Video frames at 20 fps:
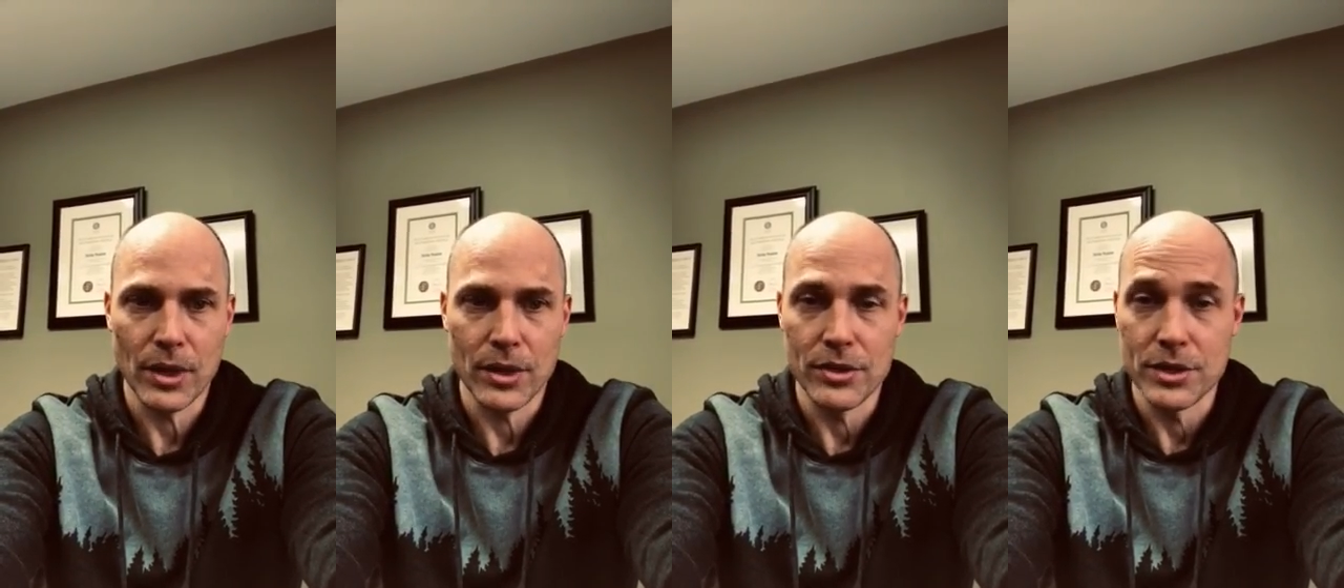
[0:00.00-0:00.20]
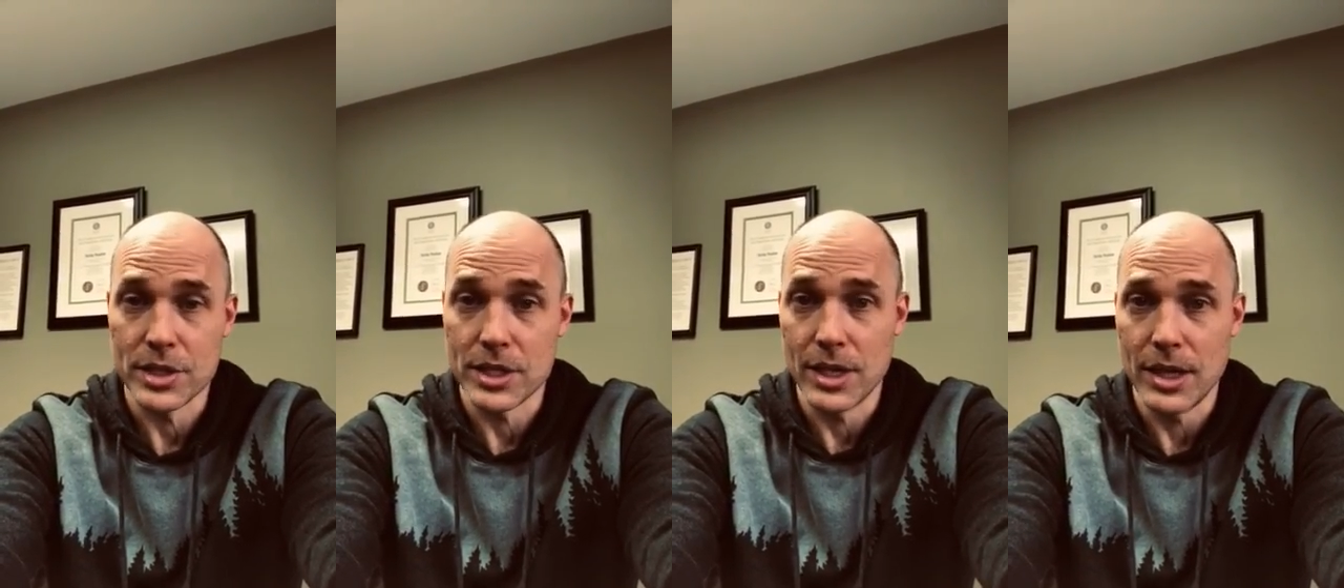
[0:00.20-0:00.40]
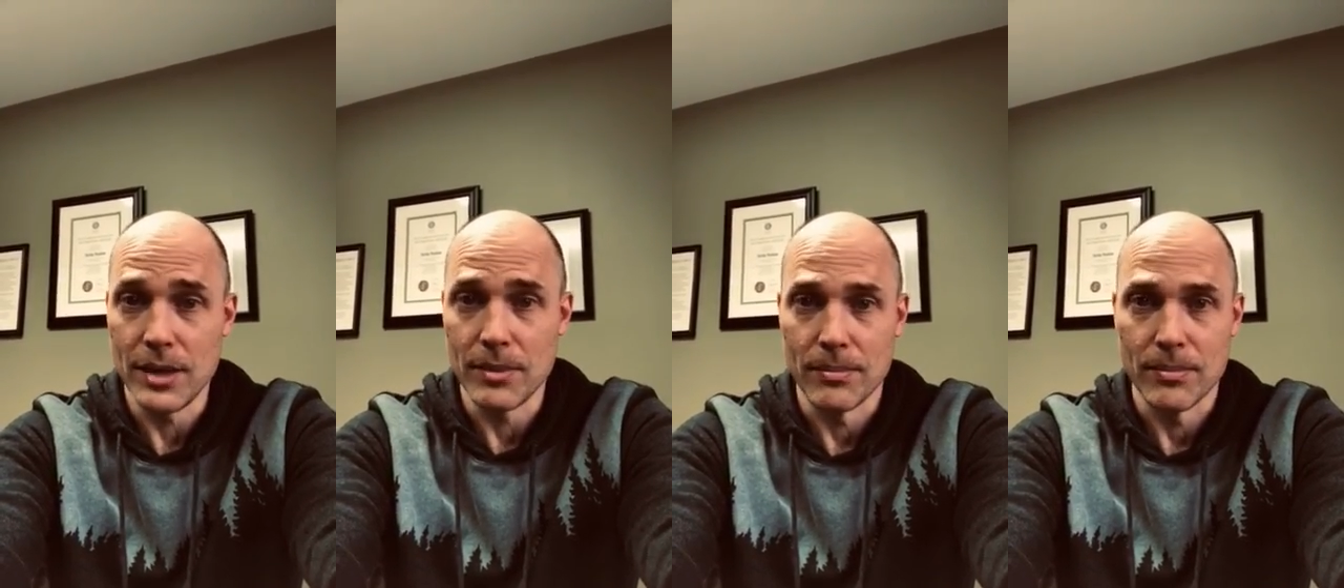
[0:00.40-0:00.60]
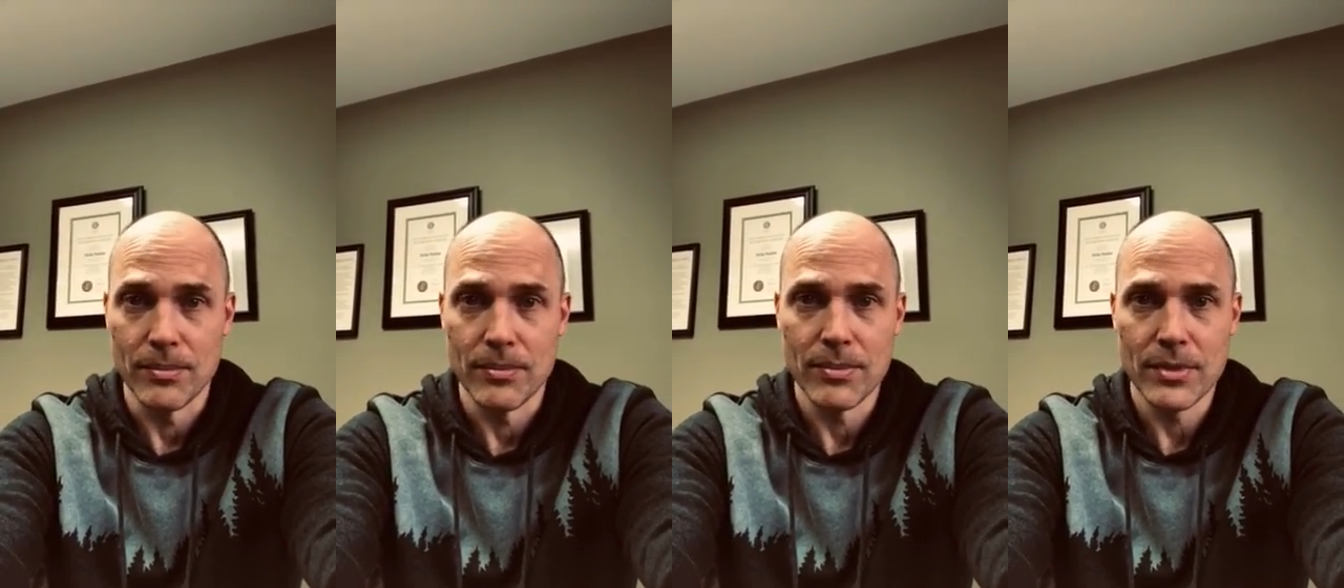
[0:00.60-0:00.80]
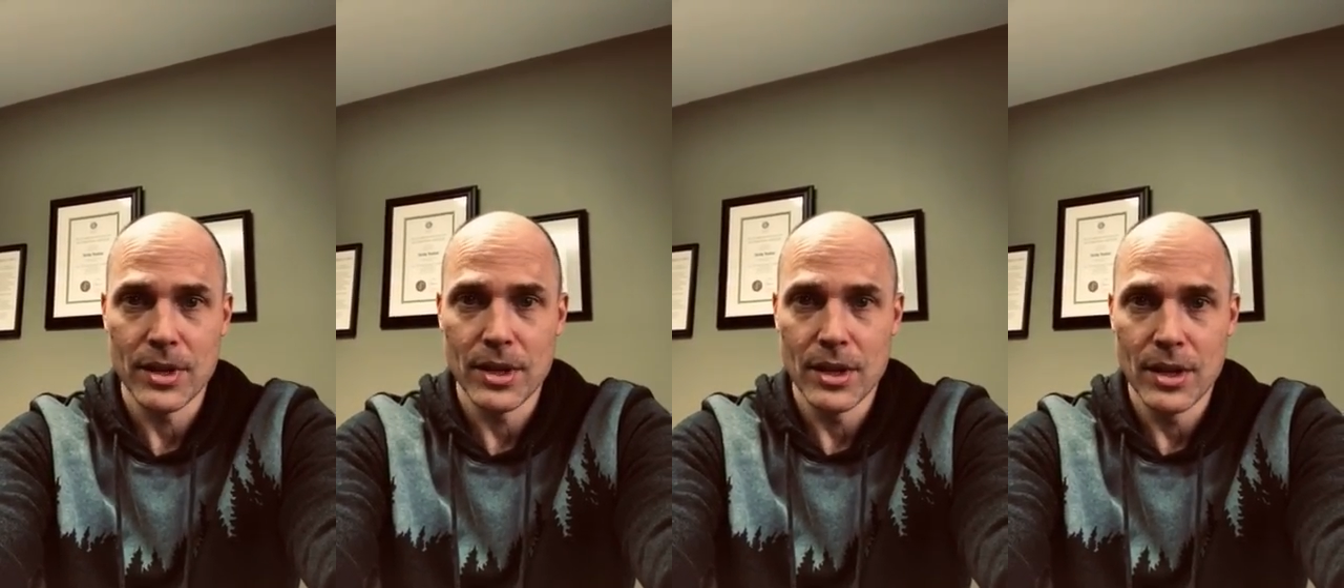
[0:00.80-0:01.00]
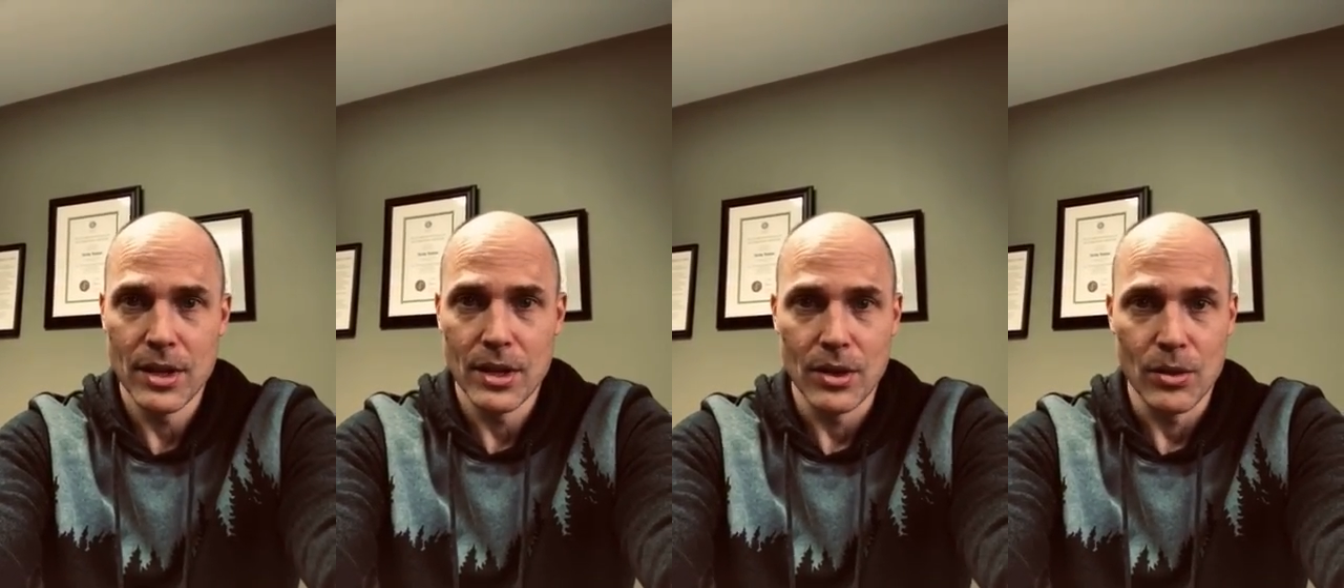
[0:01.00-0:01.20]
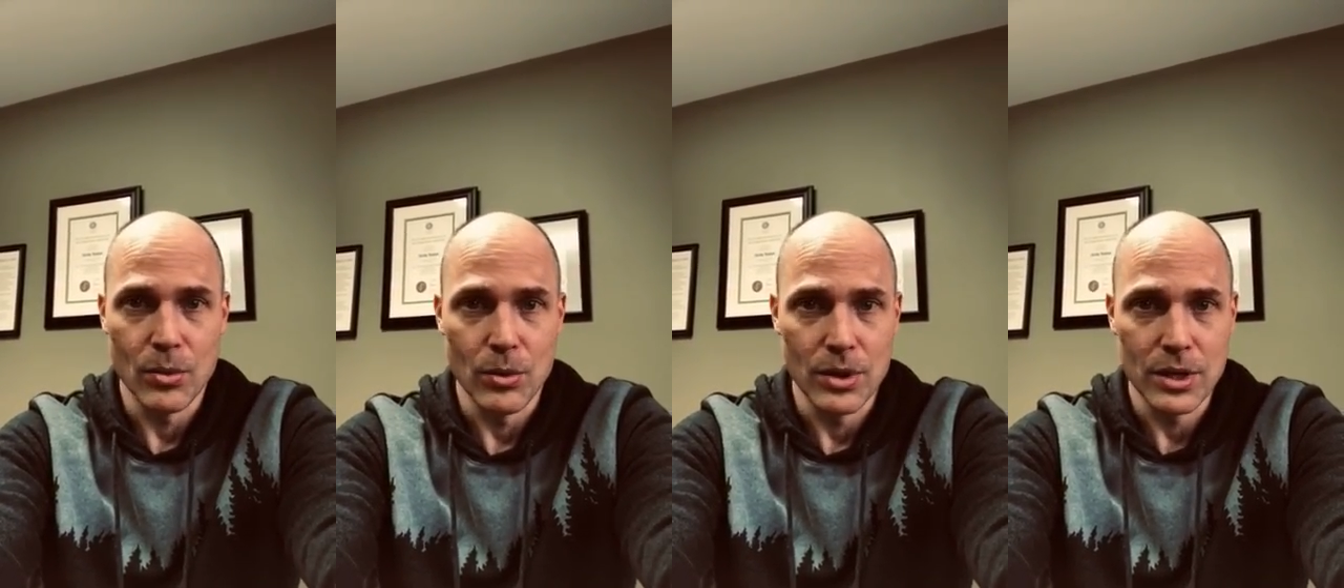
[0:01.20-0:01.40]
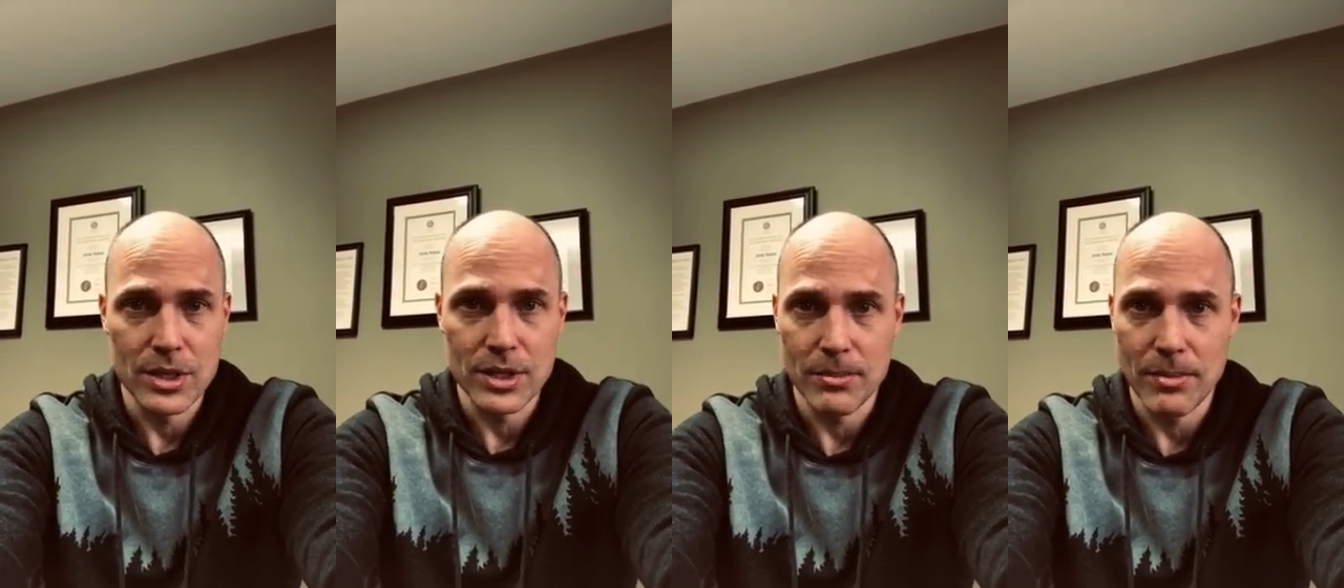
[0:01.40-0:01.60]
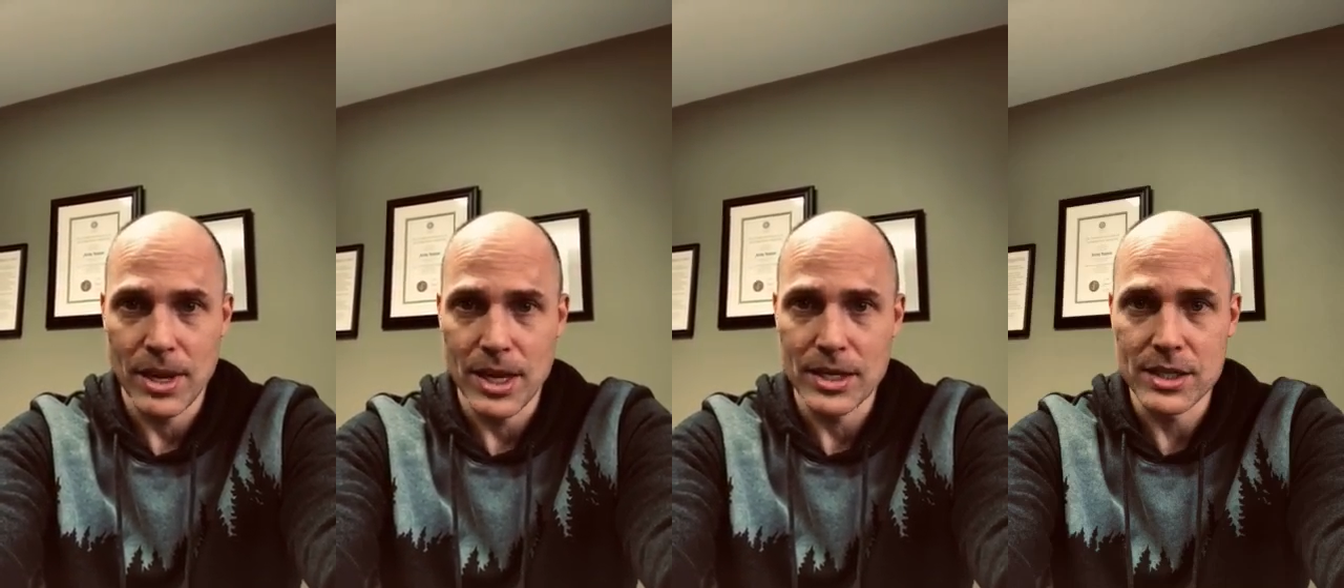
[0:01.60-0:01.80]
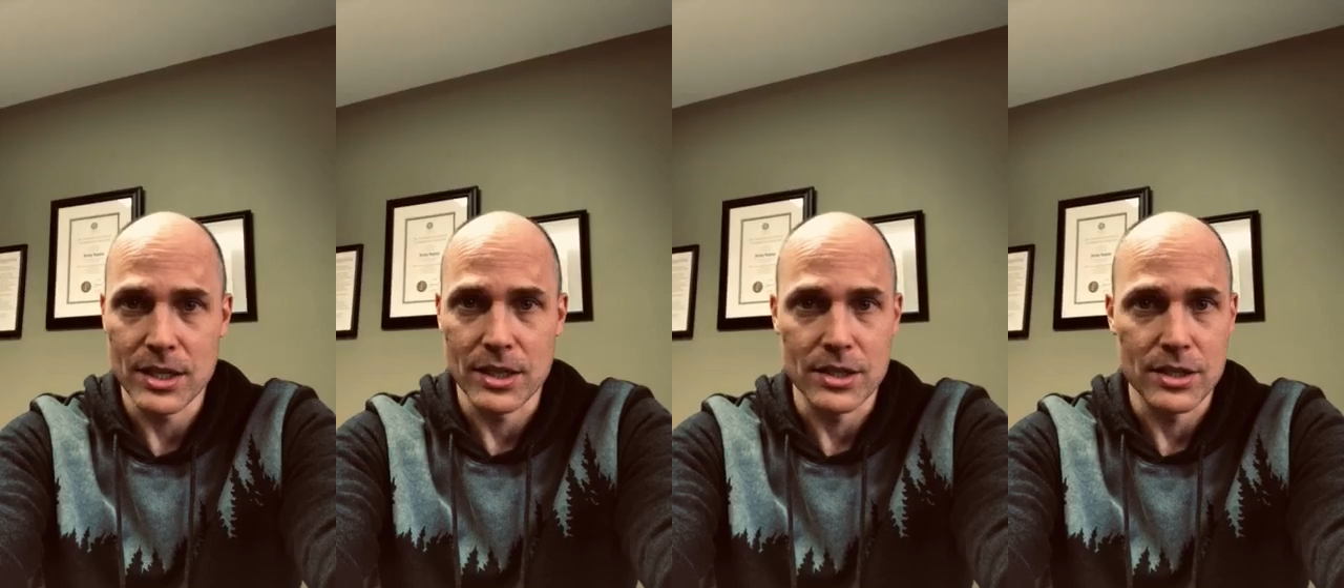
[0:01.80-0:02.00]
the steam. Works
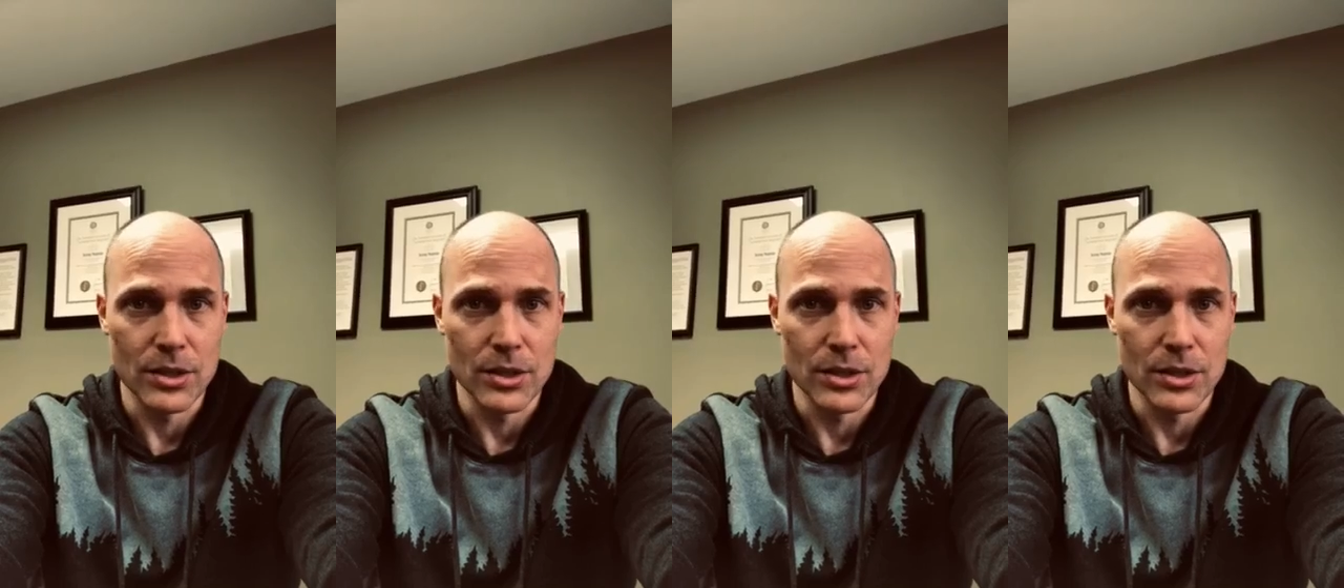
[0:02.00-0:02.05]
amazing.